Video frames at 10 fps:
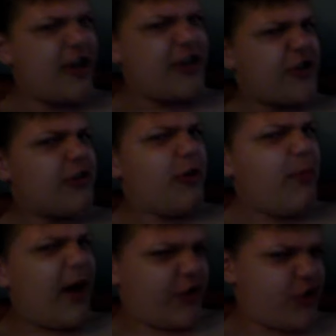So you
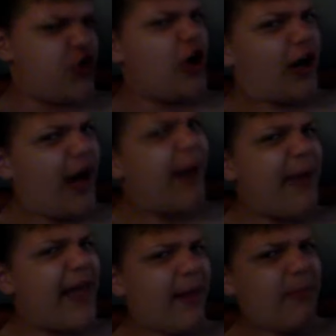better shut
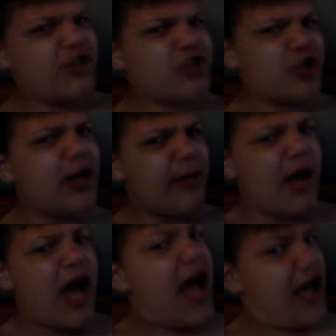up and let me sleep.
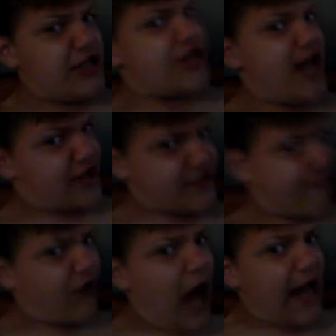And today's
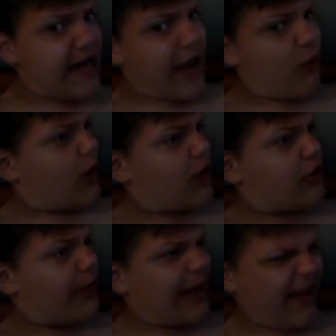Friday. We're
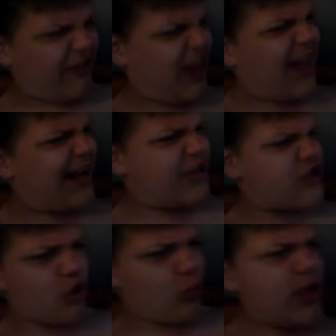doing
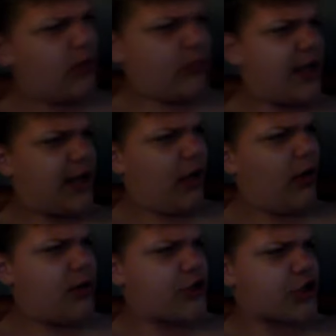athletics, so we don't need to
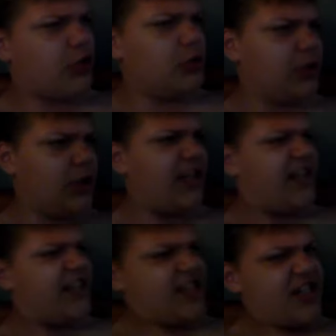go to school.
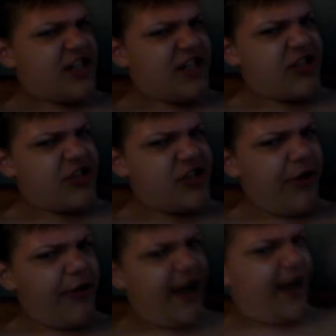
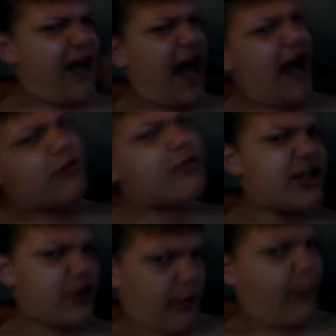So, uh, I don't
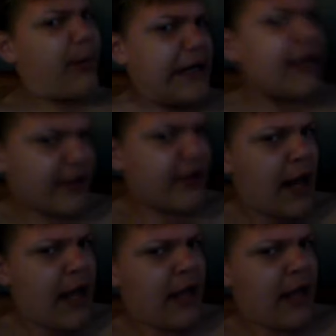need your opinion.